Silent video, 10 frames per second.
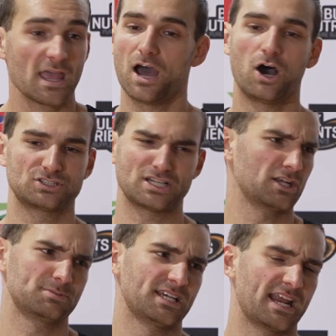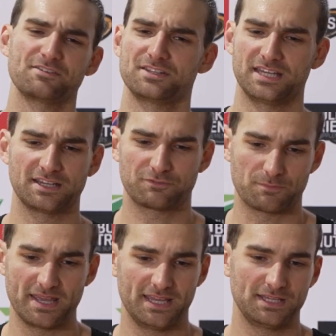Oh, it's 100% everything. For
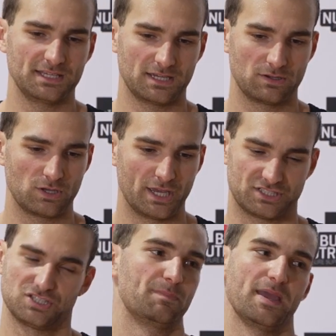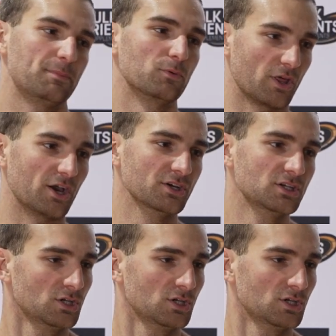me, it's the people, though.